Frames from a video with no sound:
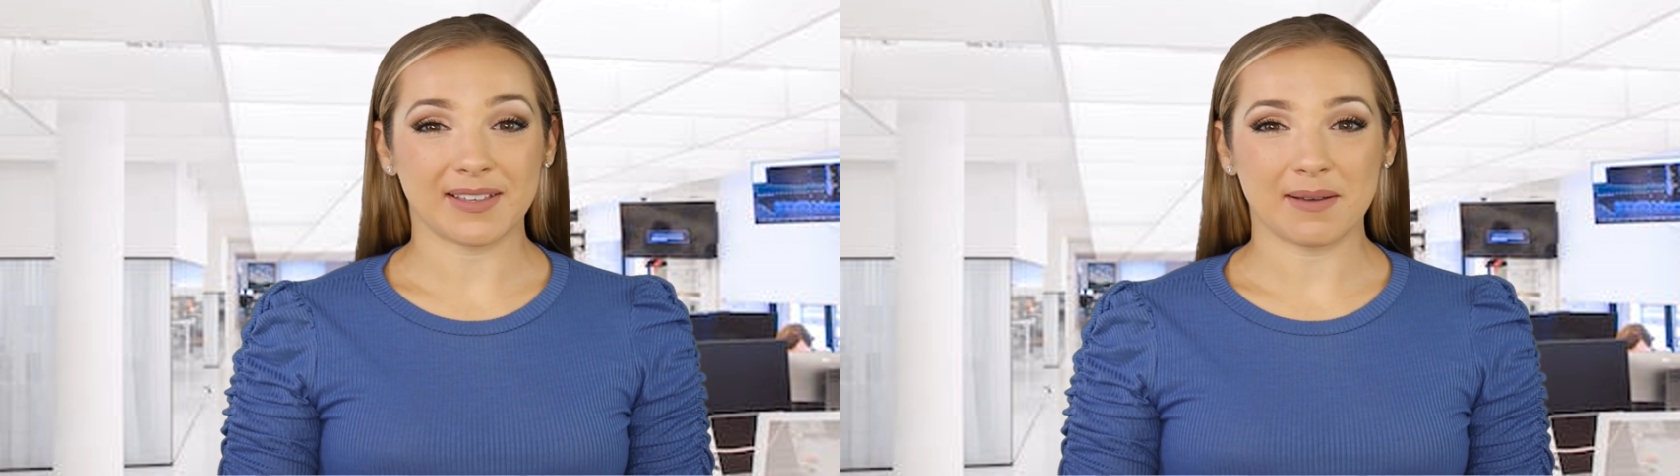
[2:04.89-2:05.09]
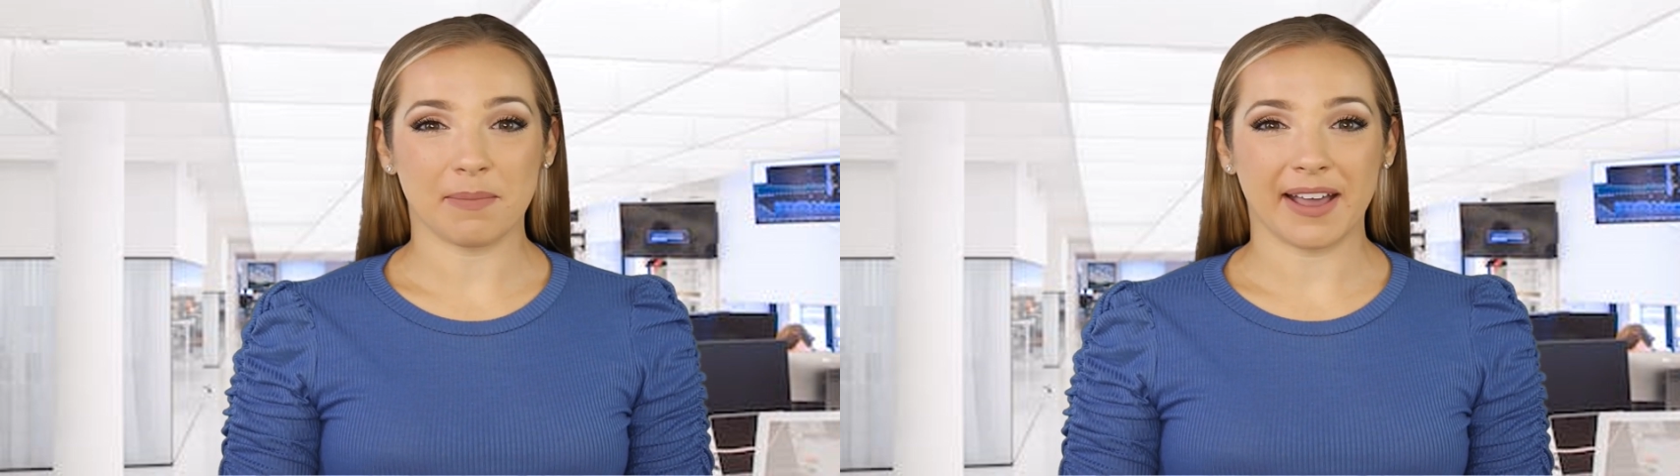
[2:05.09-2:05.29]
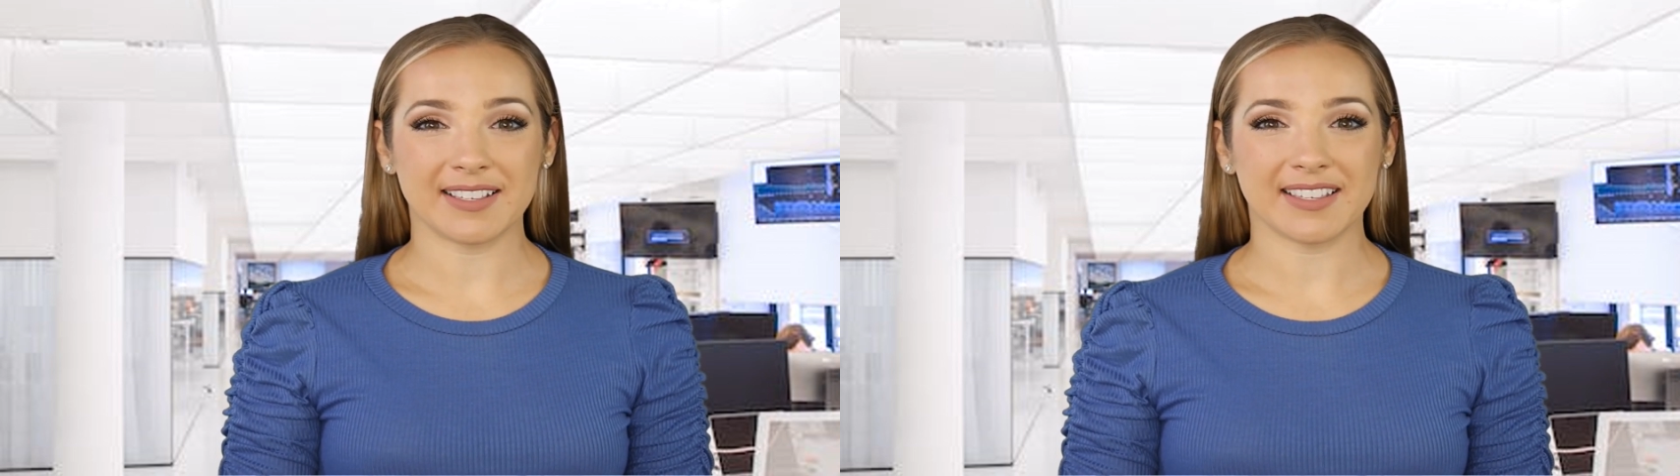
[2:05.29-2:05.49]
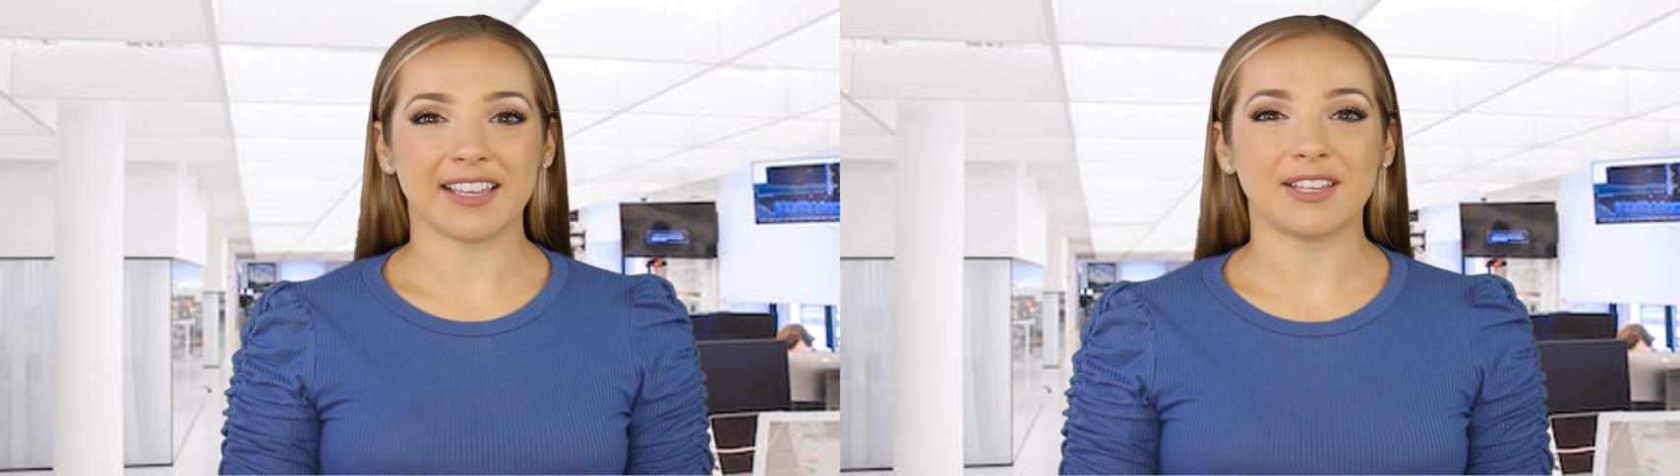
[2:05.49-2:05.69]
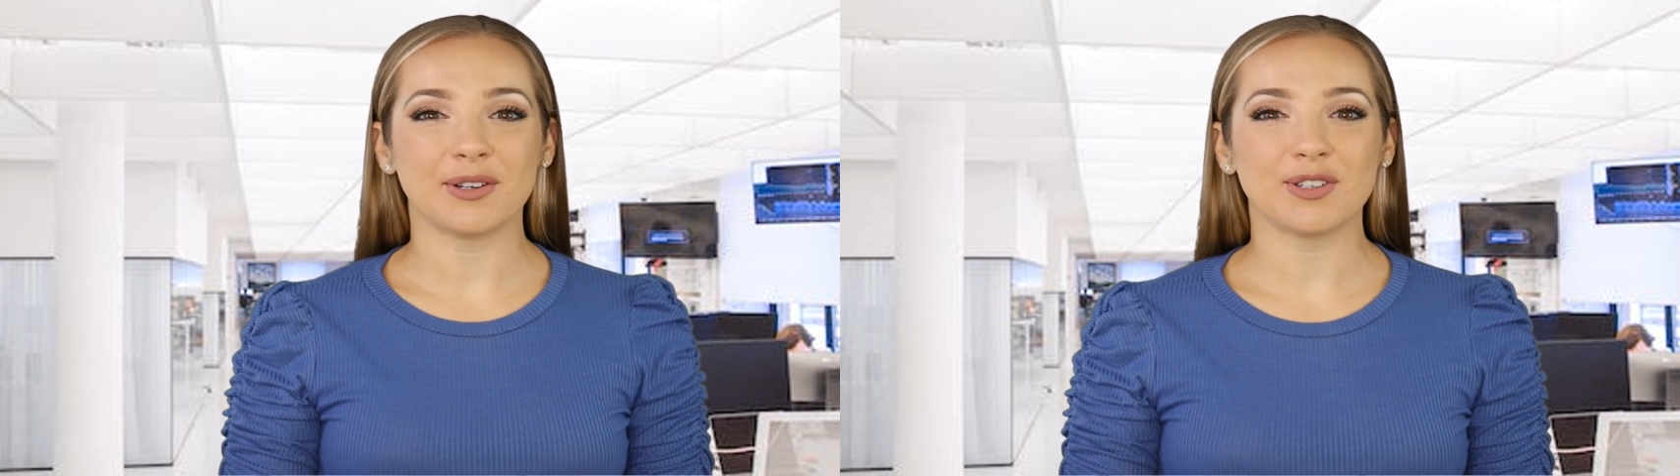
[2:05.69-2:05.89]
that mice
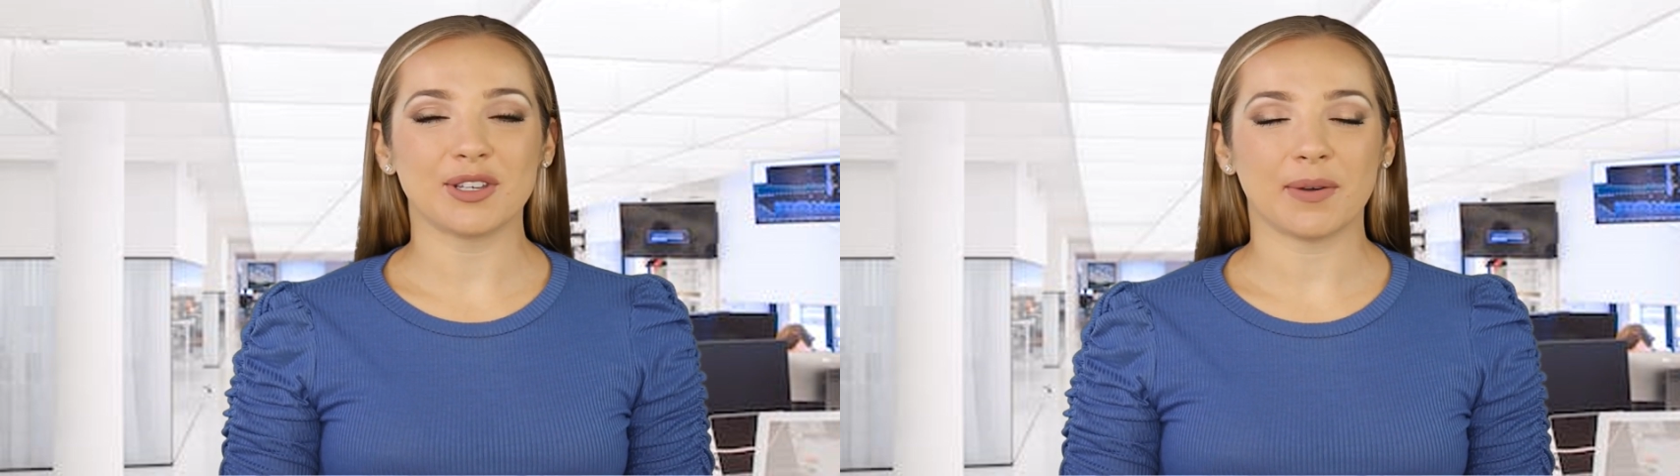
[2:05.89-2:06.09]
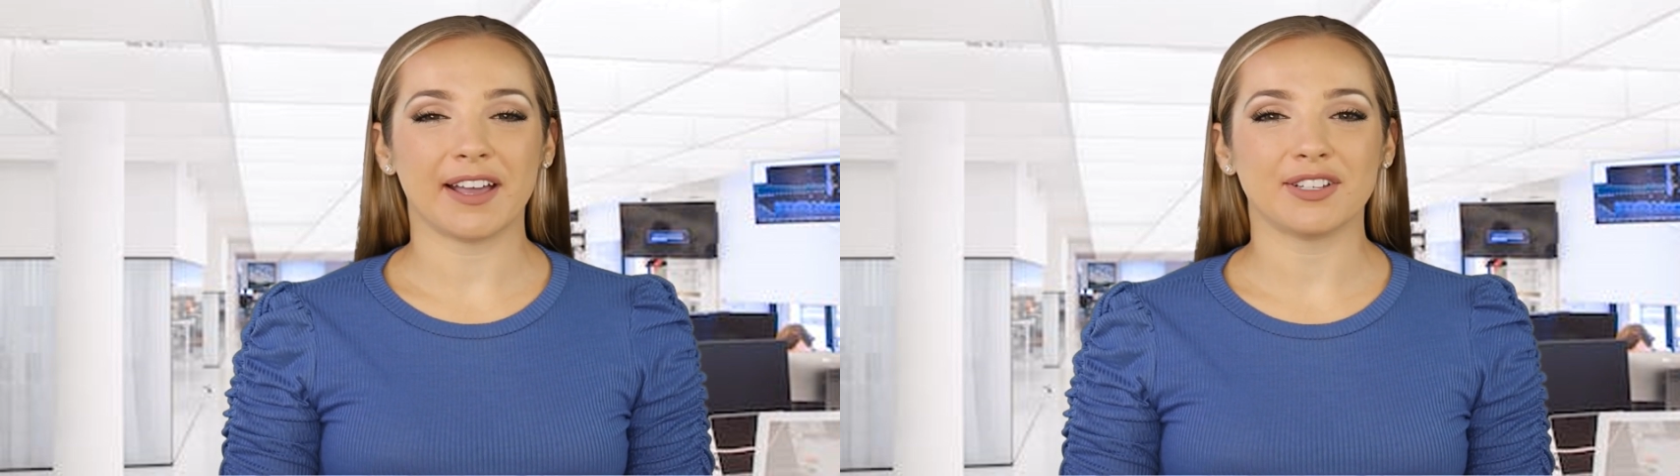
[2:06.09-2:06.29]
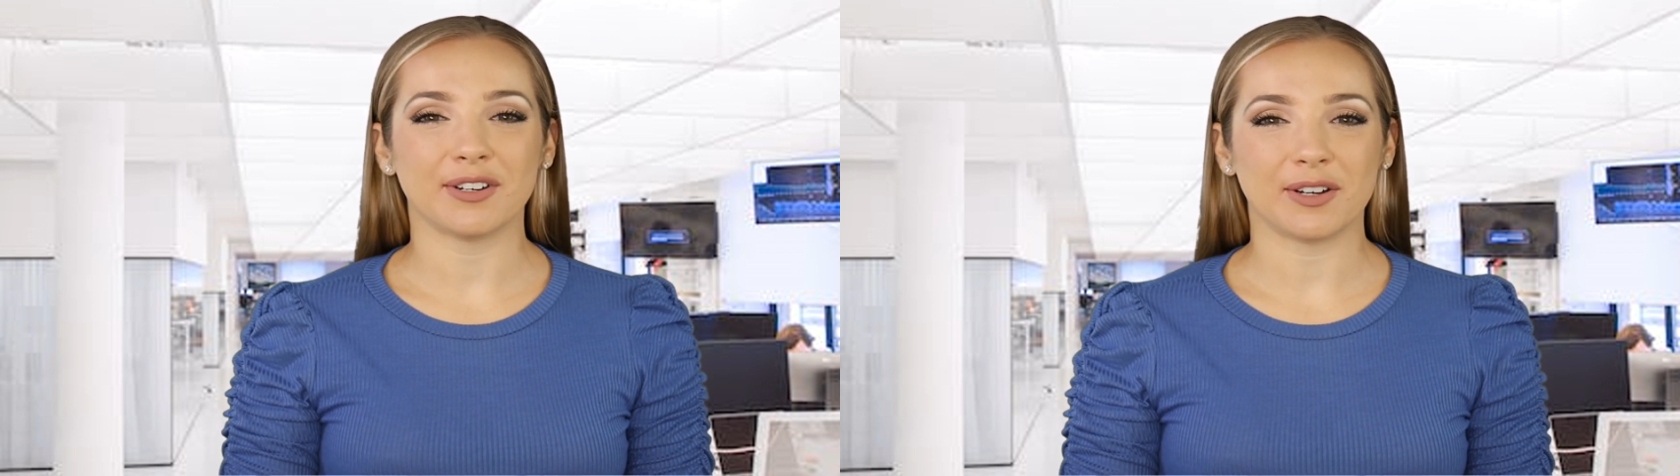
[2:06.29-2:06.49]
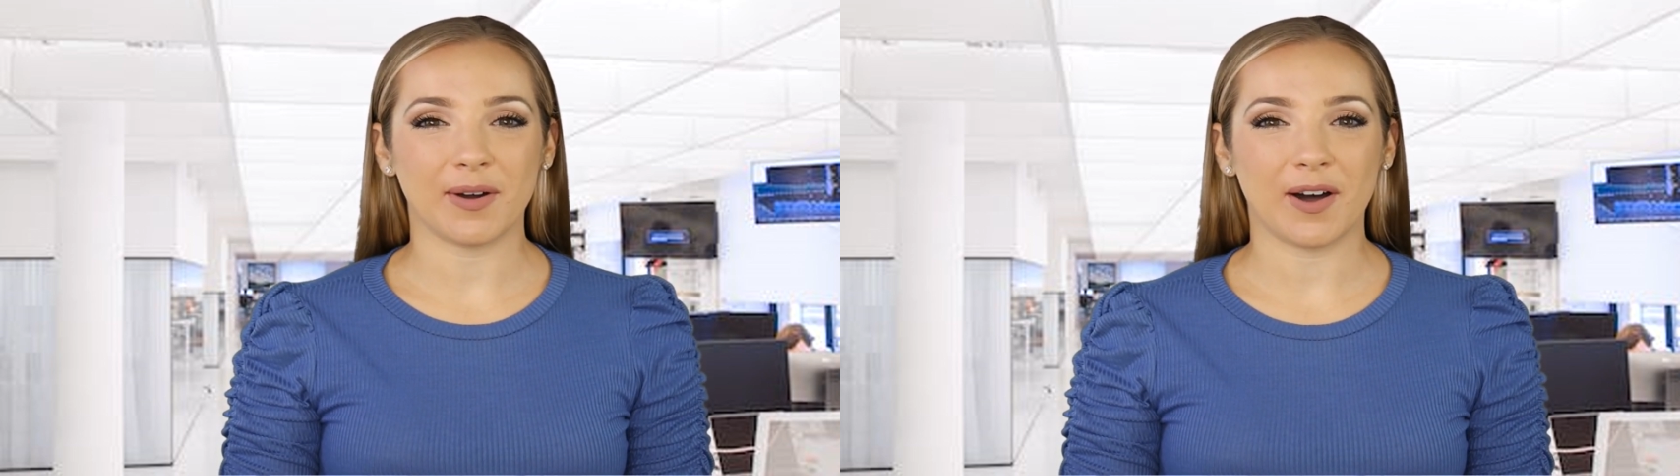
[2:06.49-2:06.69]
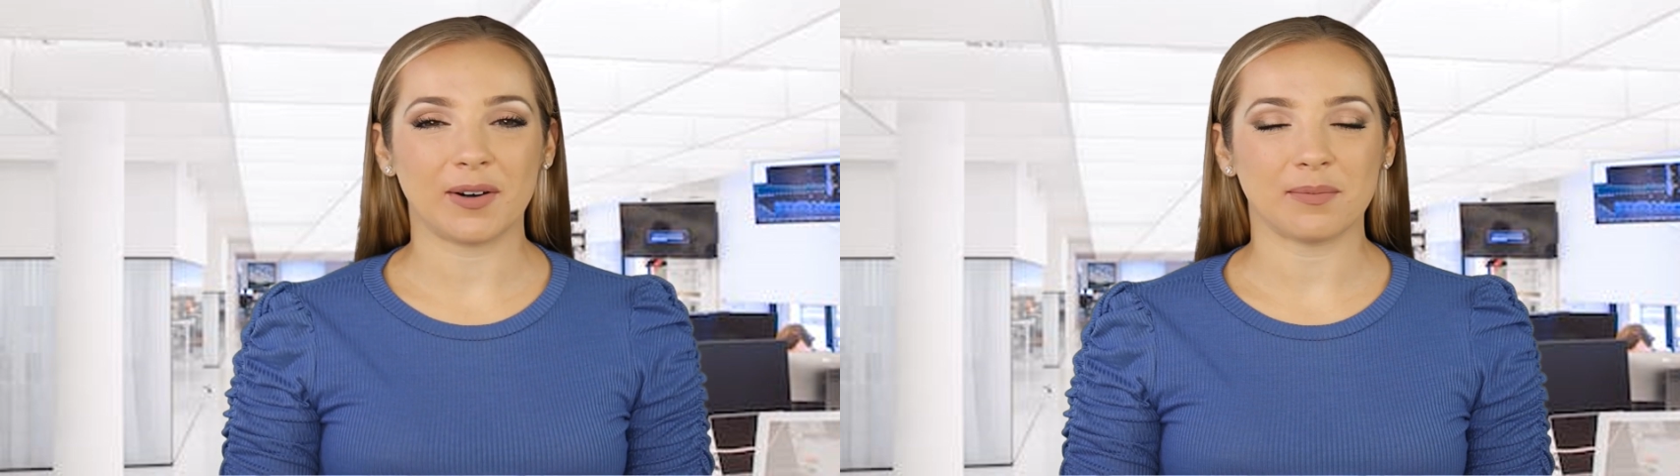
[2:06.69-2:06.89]
can use to enter
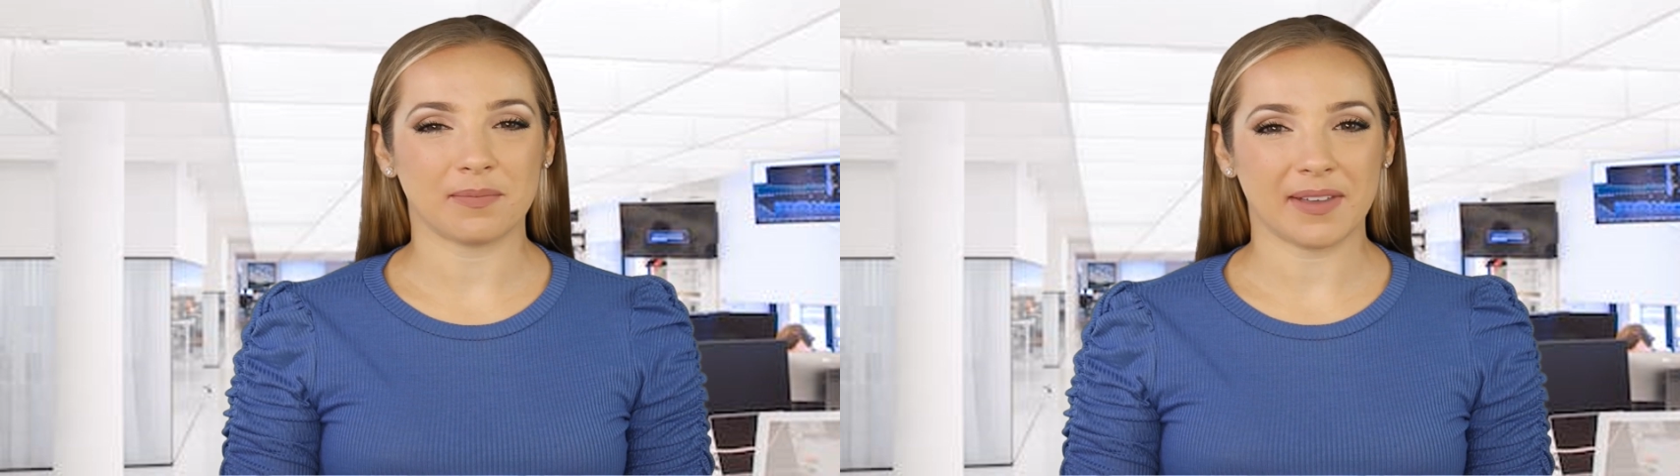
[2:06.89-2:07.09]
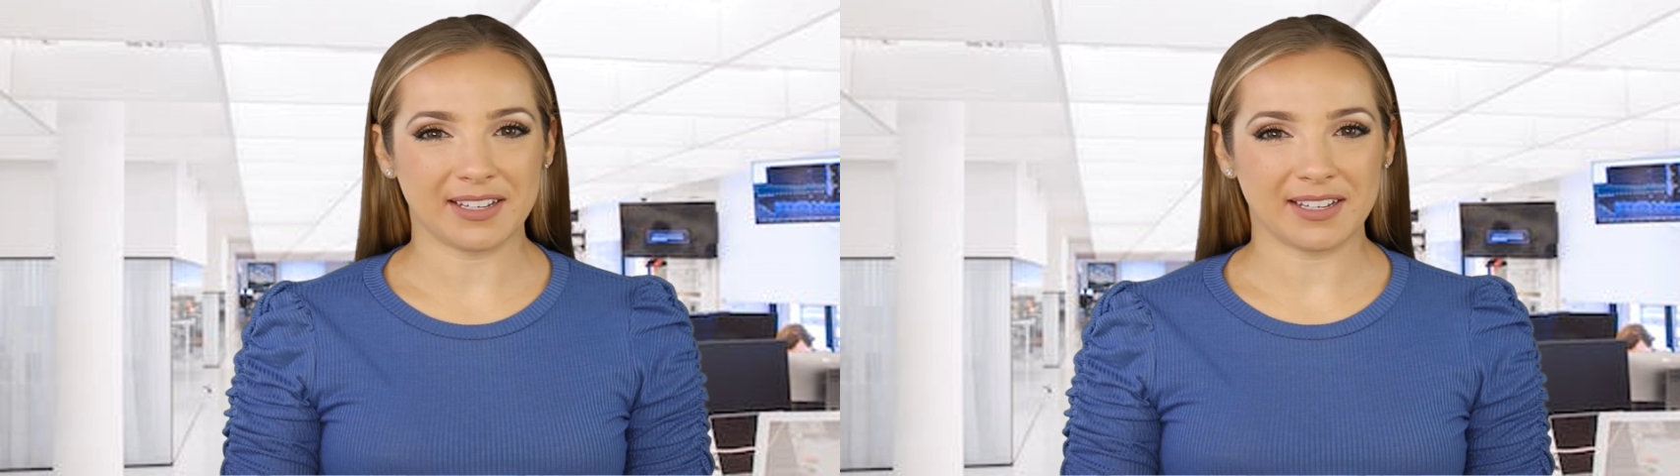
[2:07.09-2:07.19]
your home